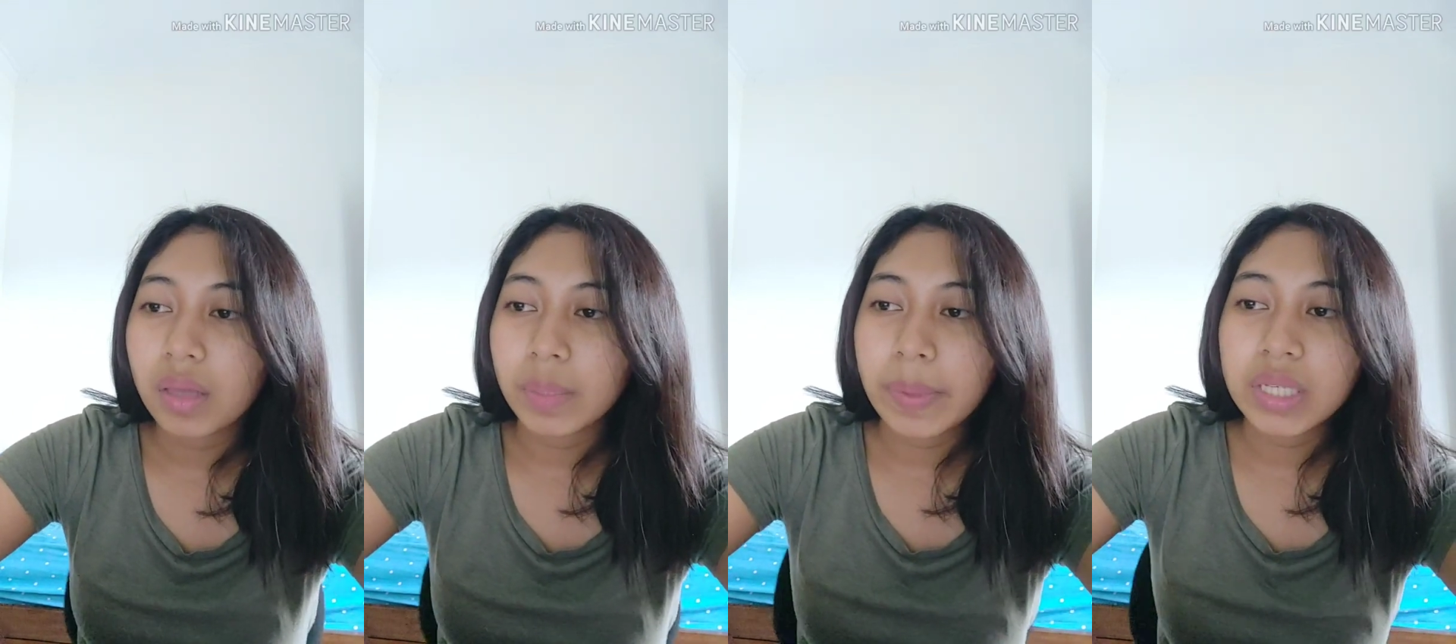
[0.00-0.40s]

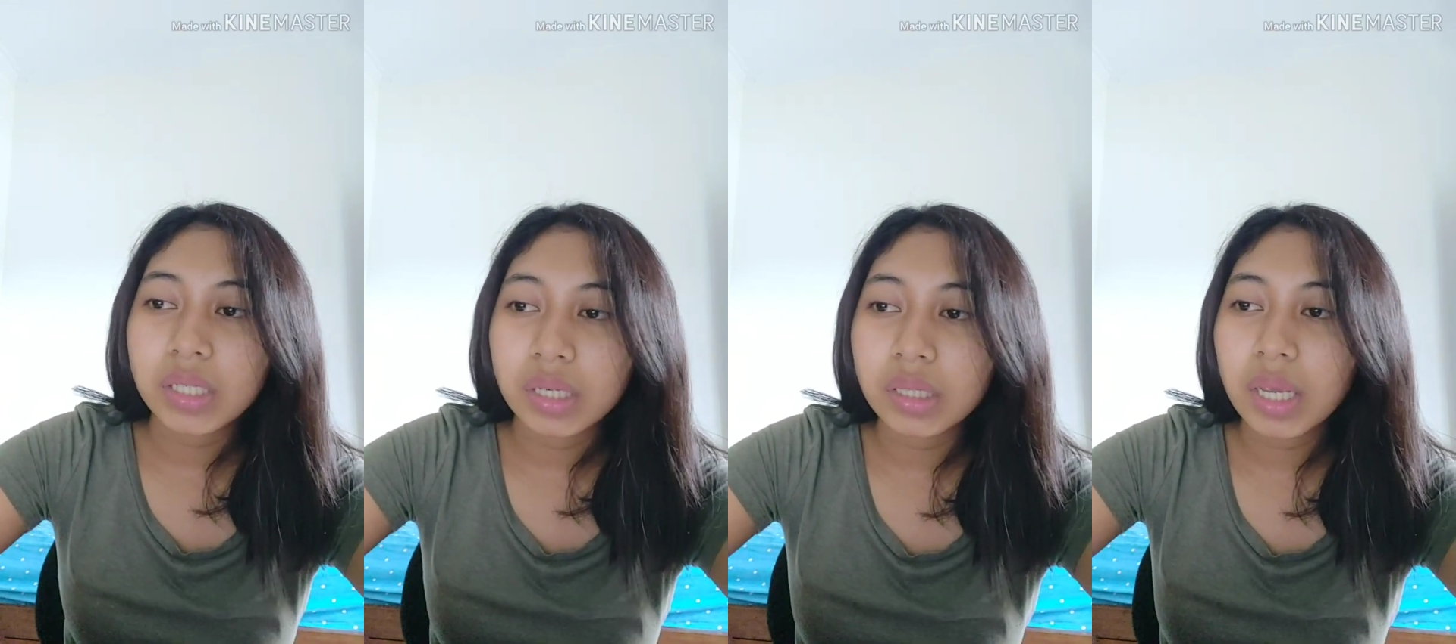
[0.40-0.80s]
The
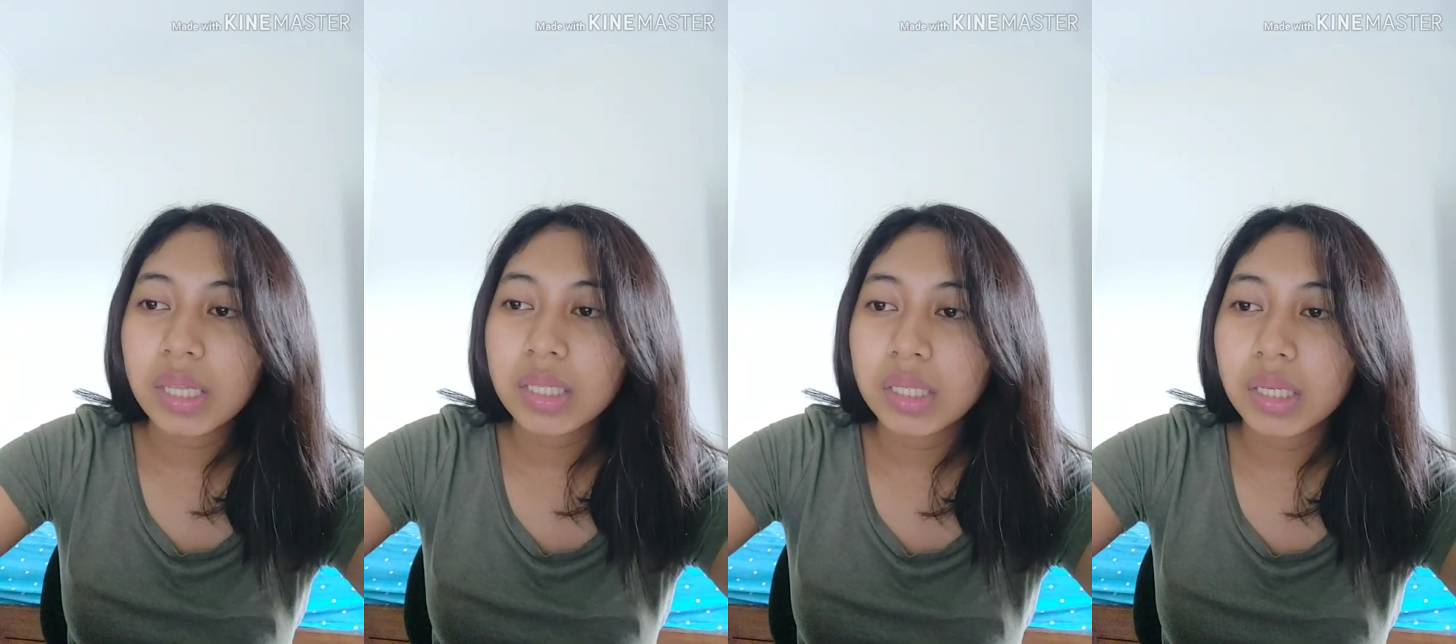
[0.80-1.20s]
patient
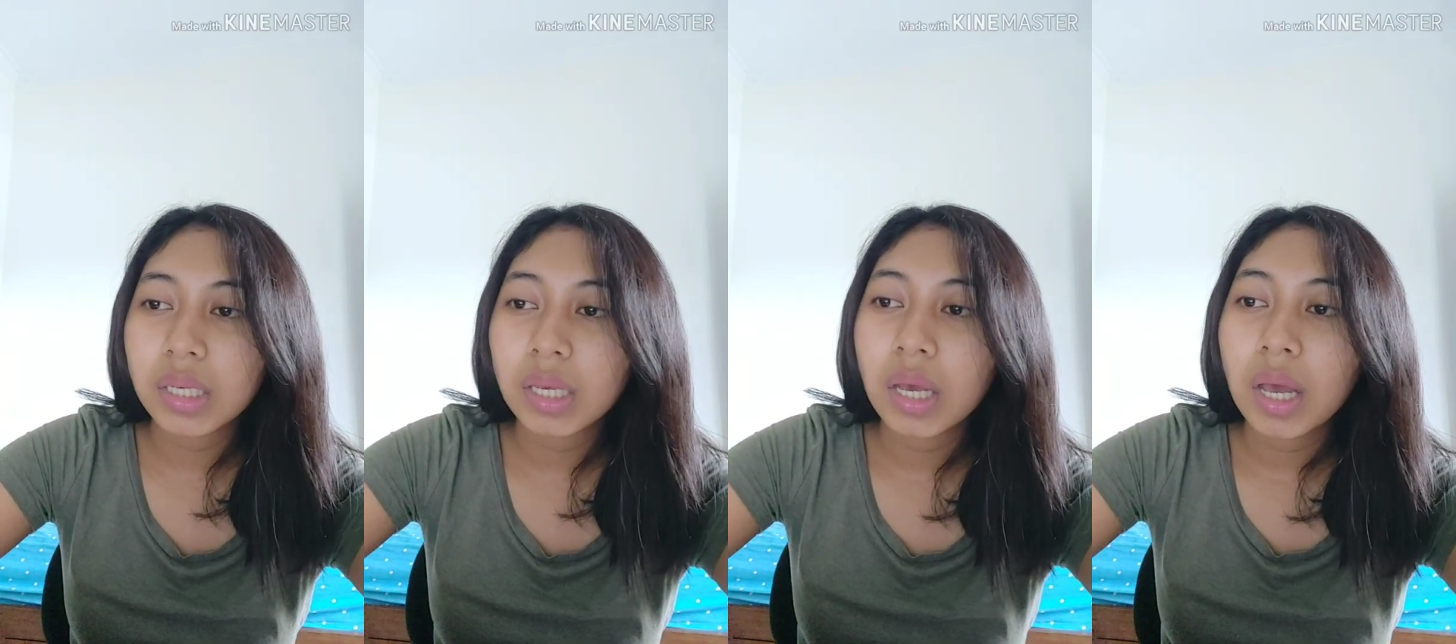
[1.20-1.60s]
can
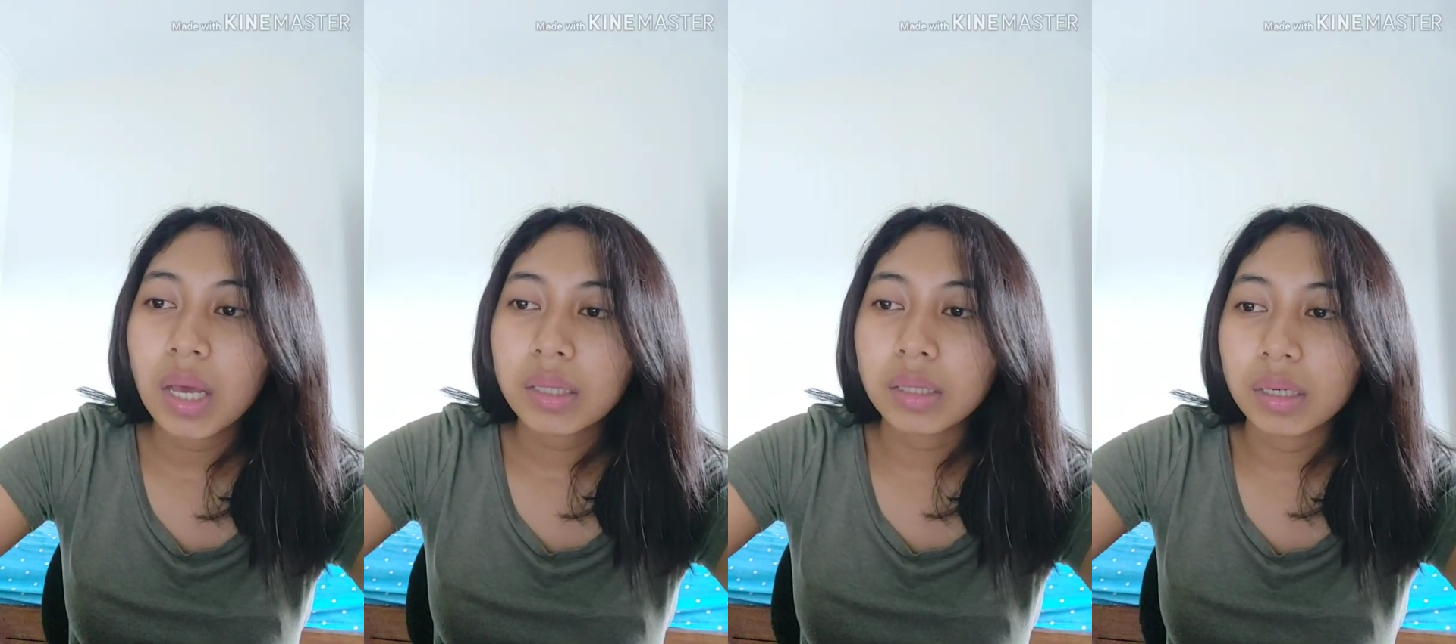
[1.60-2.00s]
see
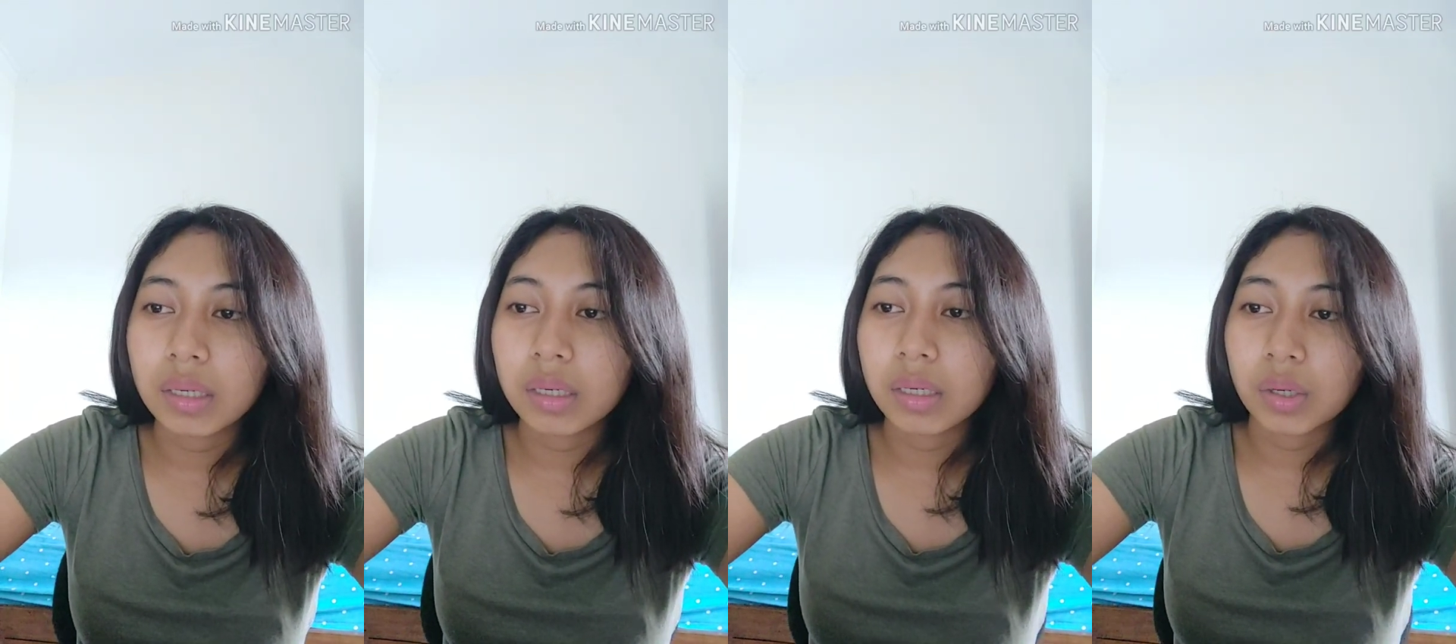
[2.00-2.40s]

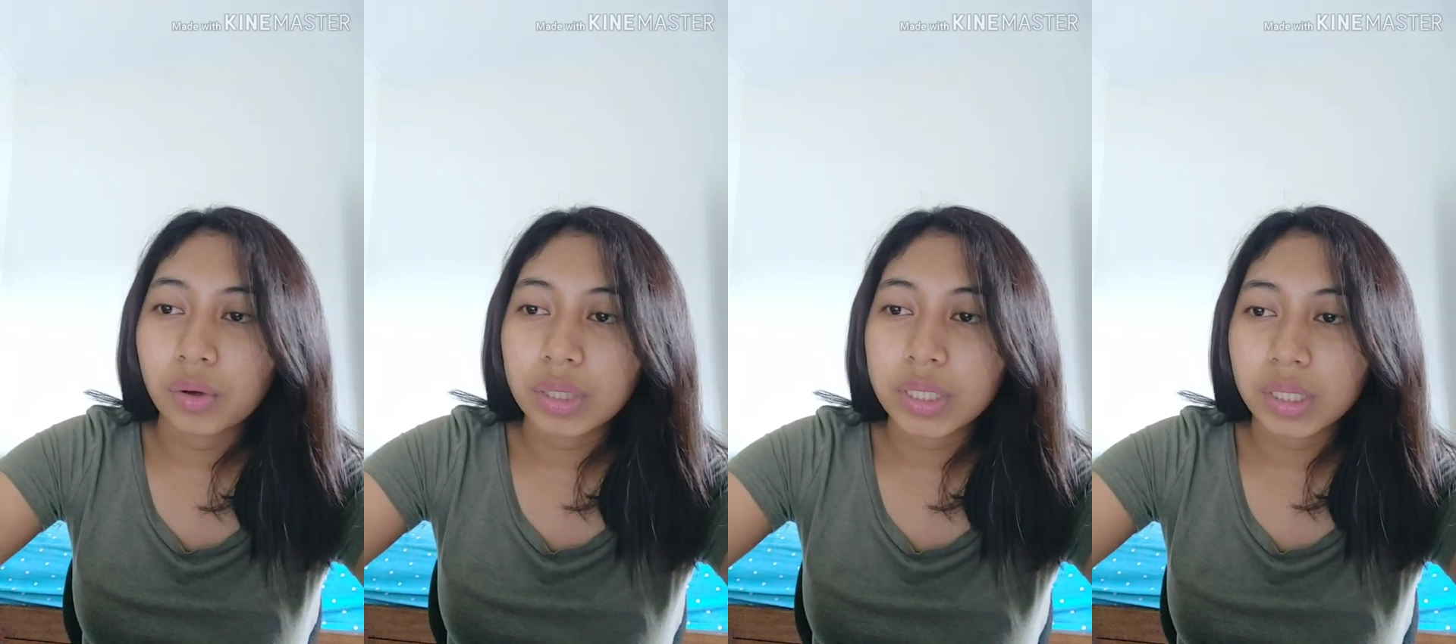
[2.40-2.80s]
the
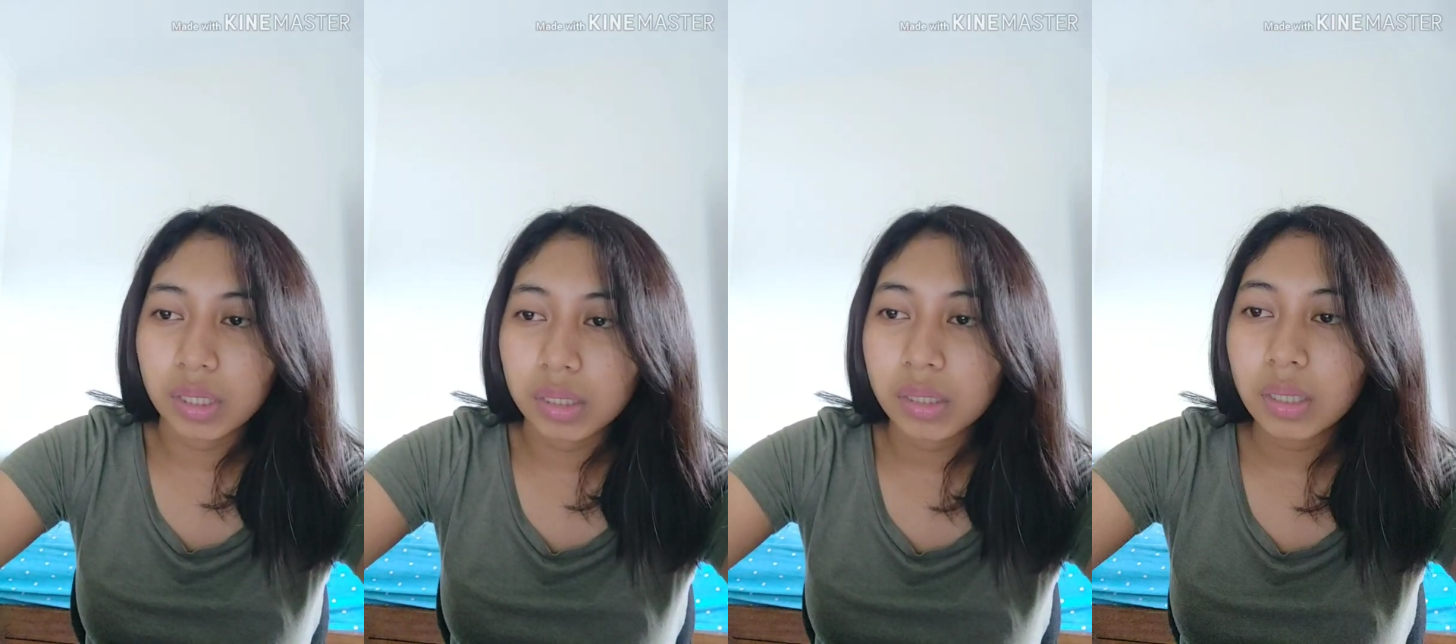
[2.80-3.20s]

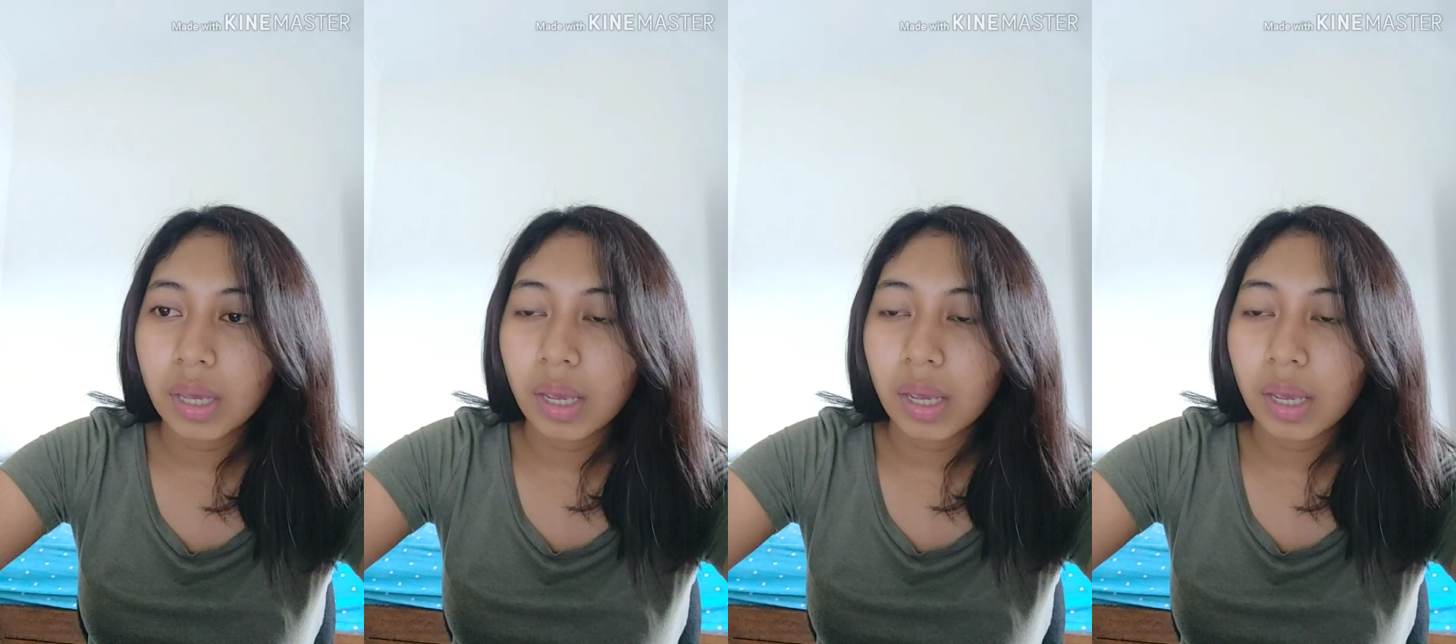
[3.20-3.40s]
condition